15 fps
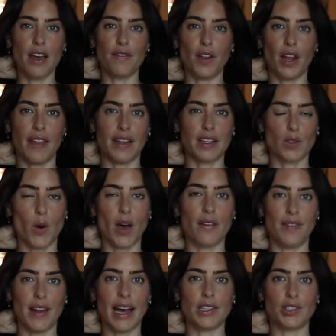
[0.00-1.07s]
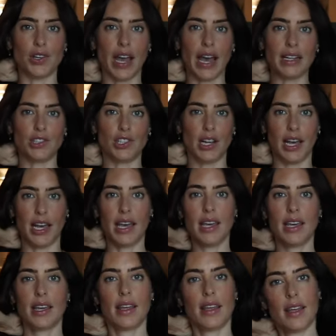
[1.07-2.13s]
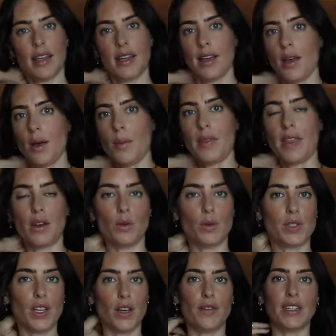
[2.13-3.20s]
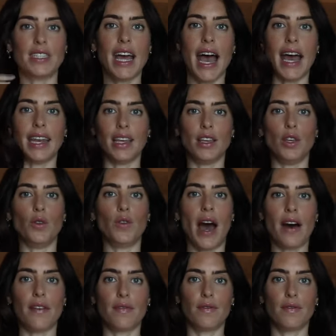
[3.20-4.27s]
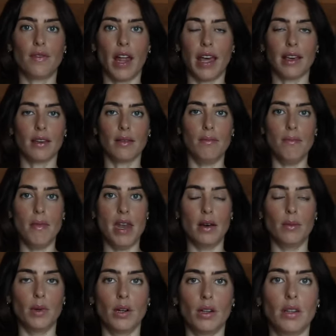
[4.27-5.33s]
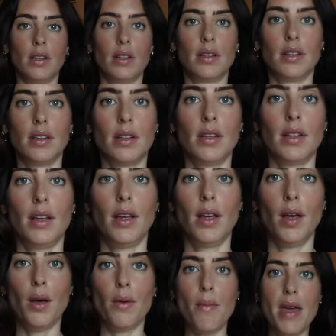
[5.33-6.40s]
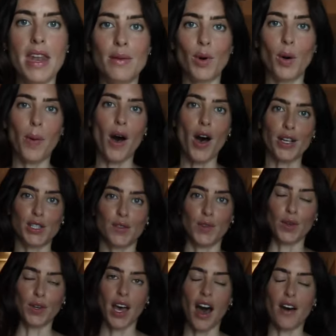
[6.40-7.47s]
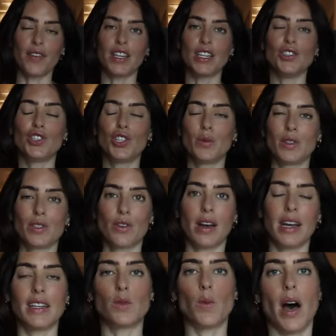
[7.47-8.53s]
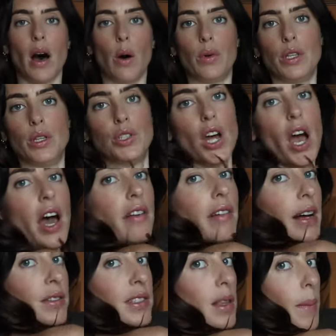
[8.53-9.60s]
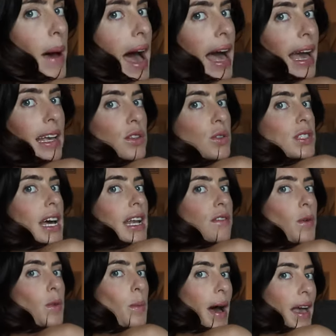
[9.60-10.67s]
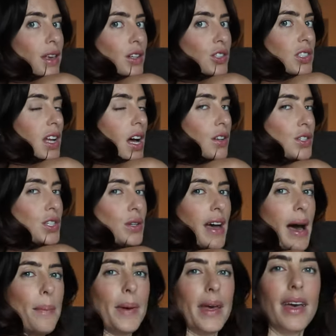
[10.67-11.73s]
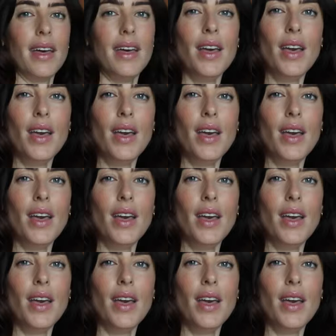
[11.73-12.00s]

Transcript: I feel like that's quite flattering actually. But then also for tanning, you have like minimal parts of you covered. And do you know what's great as well? When you turn around to the back and you're tanning from the back, you can just undo that bit.